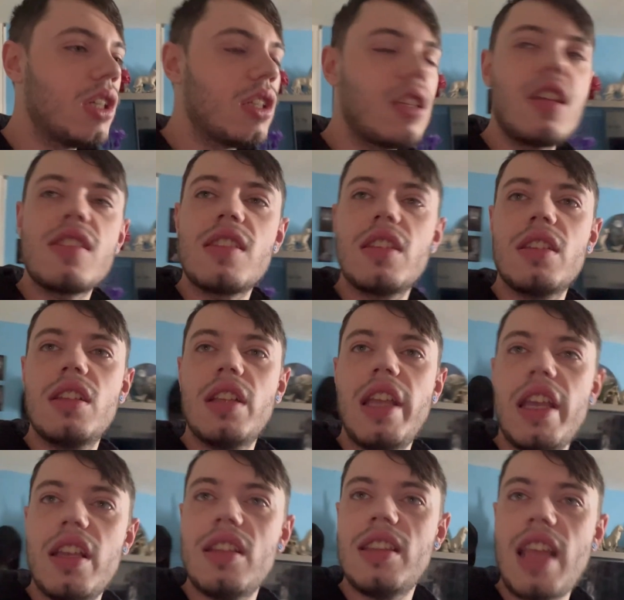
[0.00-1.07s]
doesn't
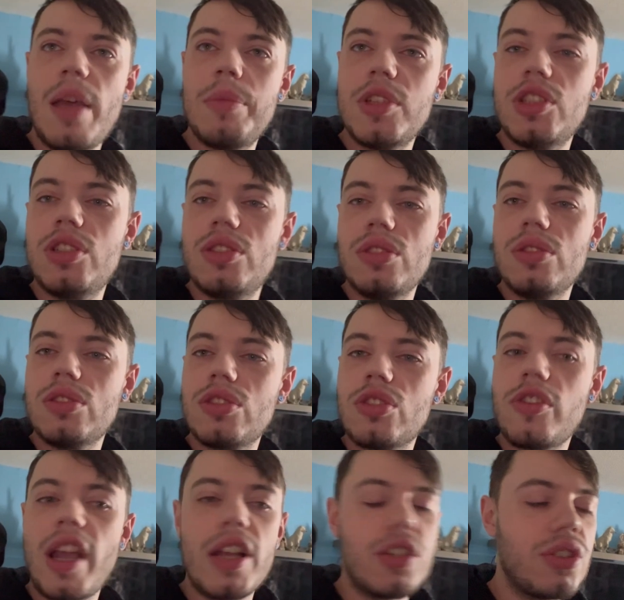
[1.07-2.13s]
get damaged or
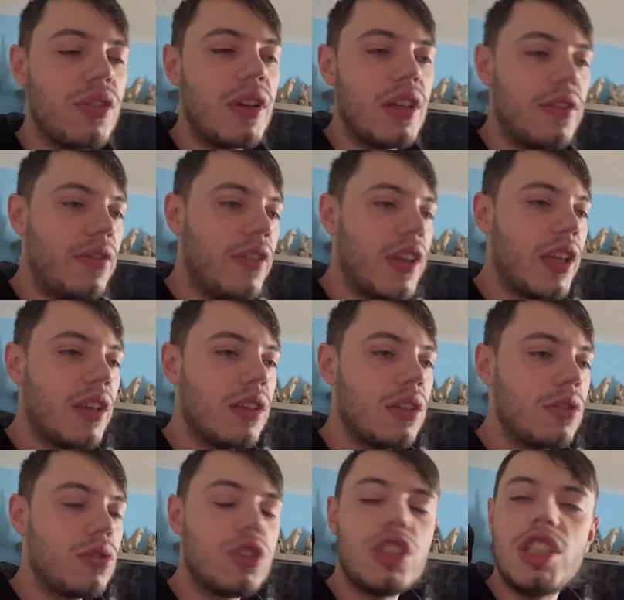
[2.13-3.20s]
scratched or anything
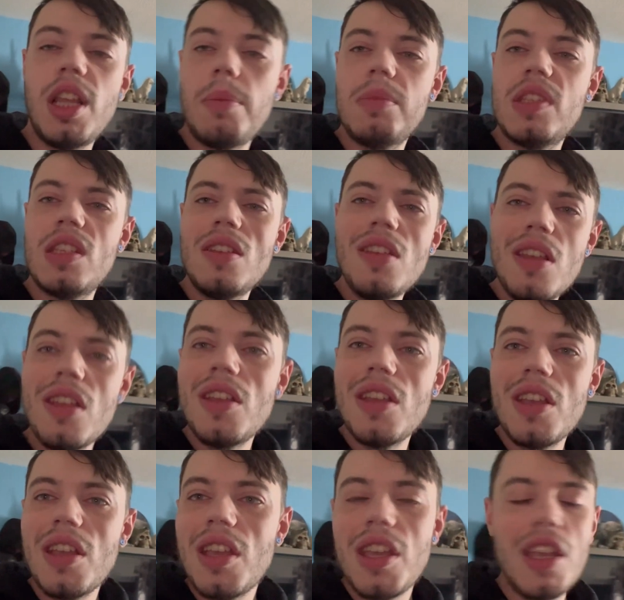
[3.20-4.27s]
or chipped
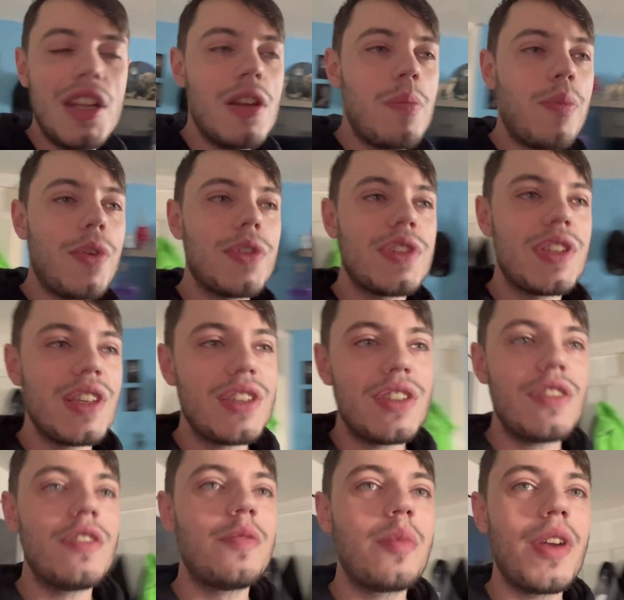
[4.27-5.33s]
in the process
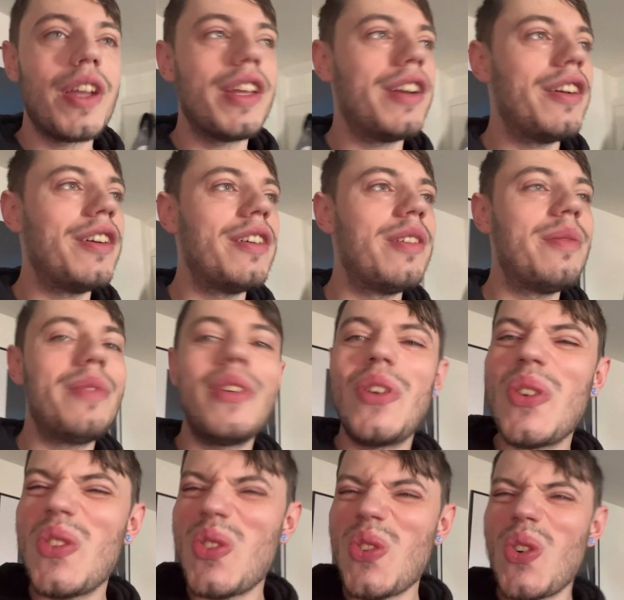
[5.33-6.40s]
of bringing it home. But
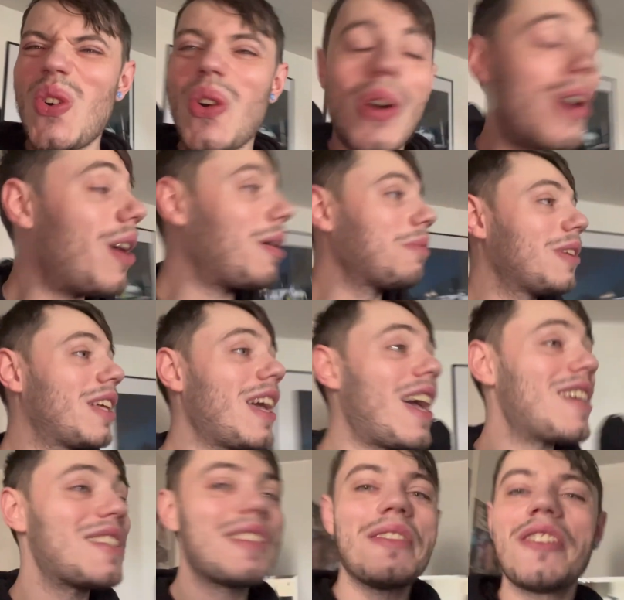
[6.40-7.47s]
oh, I'm
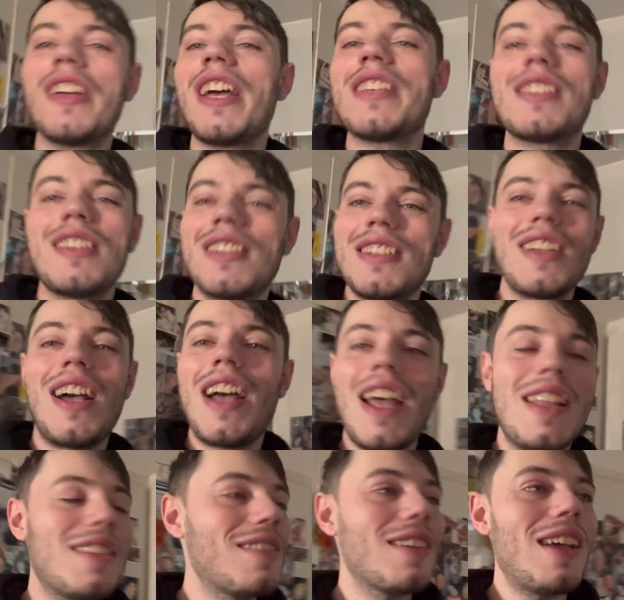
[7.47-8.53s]
gassed. I
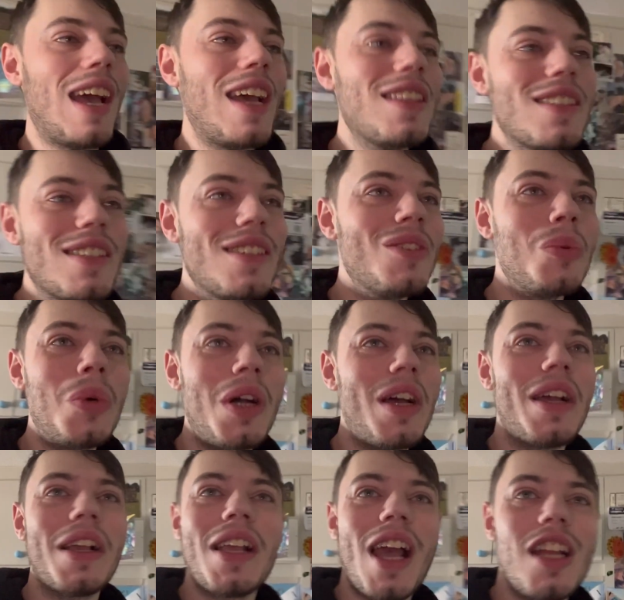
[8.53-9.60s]
had to
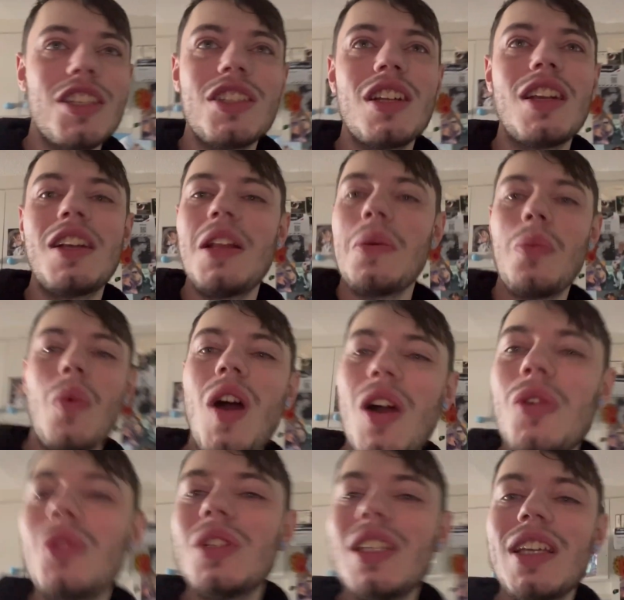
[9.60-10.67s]
capture the clip while
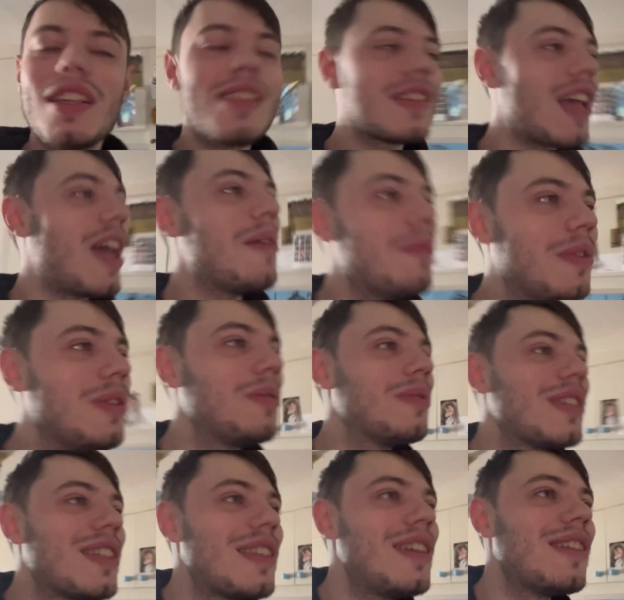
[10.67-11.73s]
all the excitement
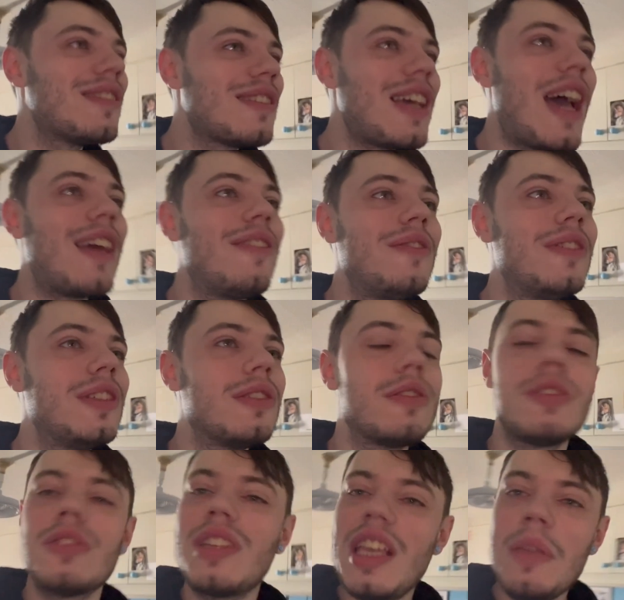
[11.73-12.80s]
was still inside of me. You
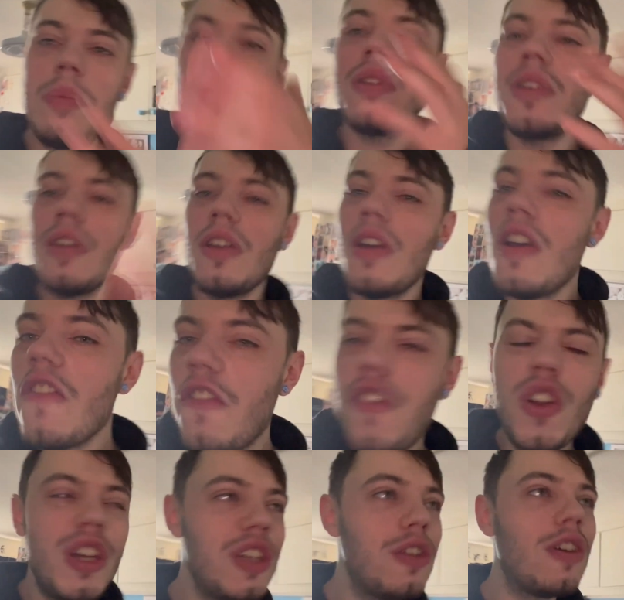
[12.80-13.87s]
know, keep it
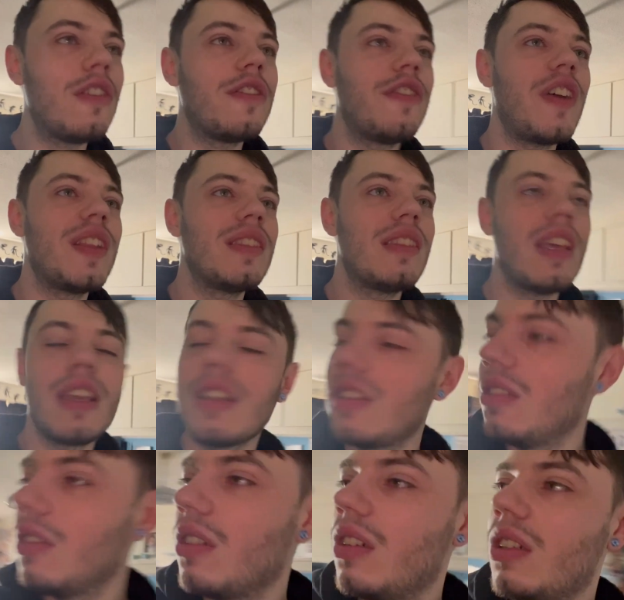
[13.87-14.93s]
fully authentic.
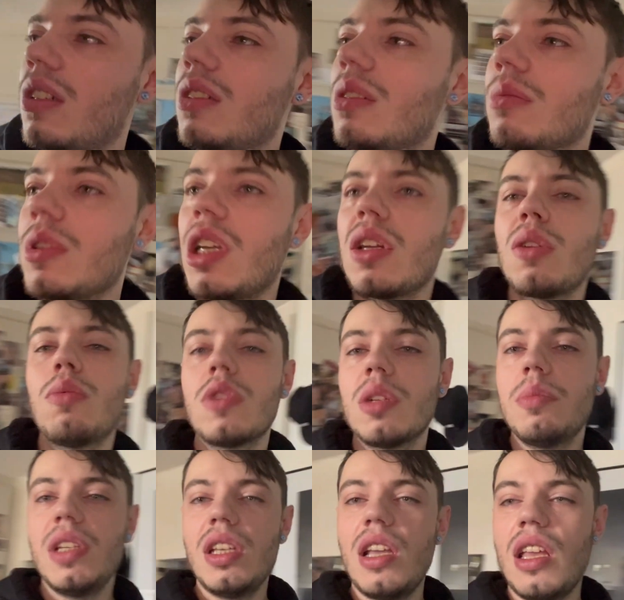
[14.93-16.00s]
You know, I don't want to
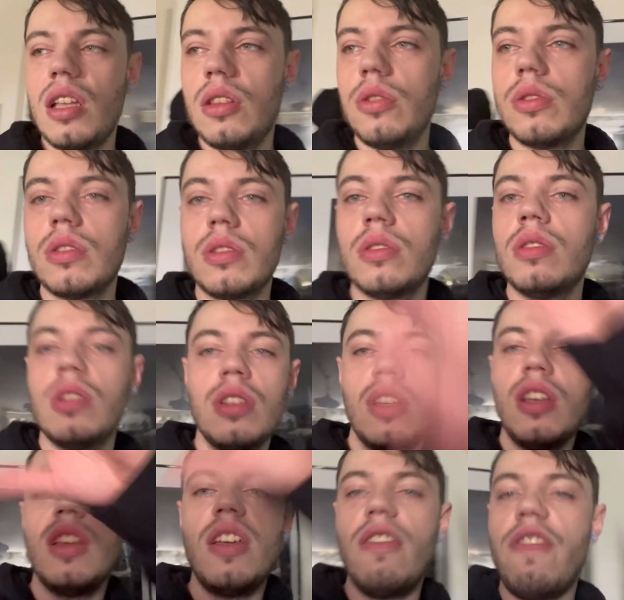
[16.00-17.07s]
be there doing
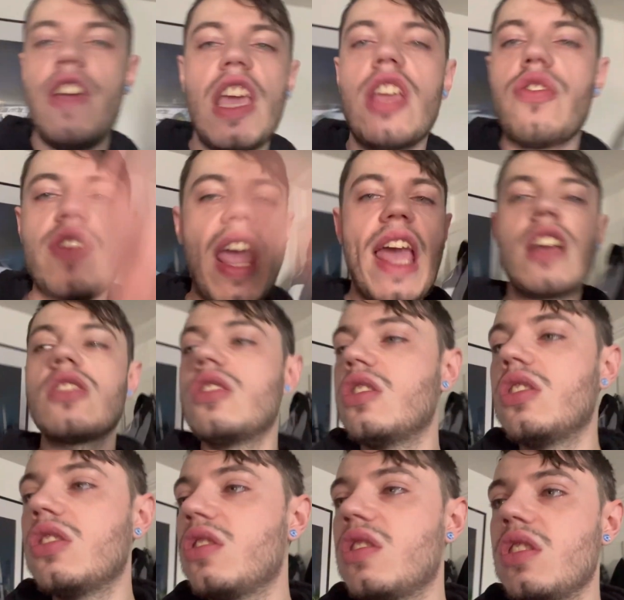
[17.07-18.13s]
fake
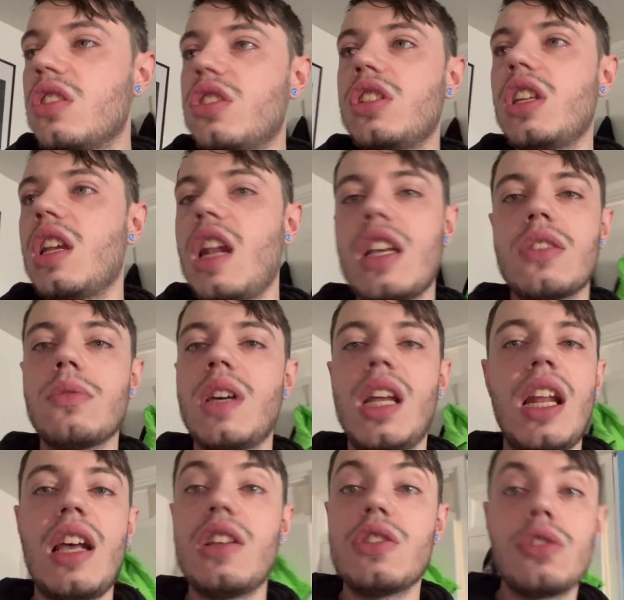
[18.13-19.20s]
reactions and shit. That's why,
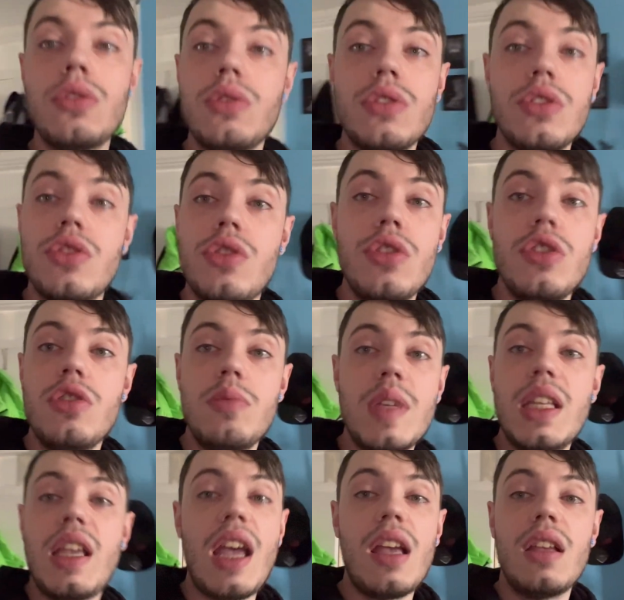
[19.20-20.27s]
like, as soon as we
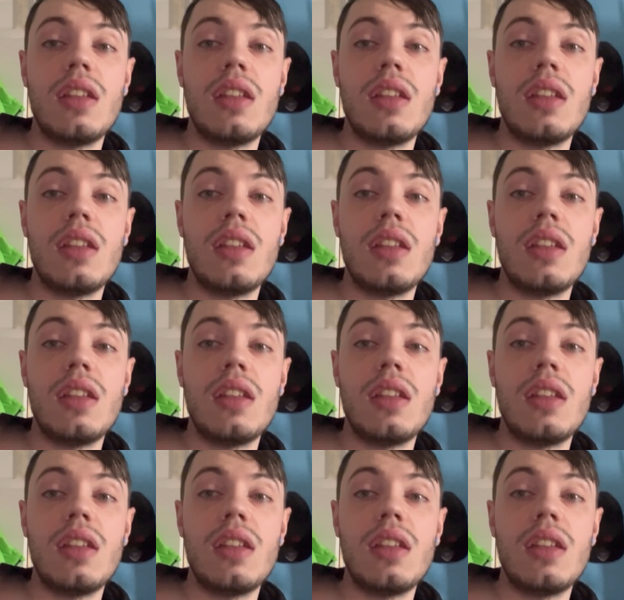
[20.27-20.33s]
get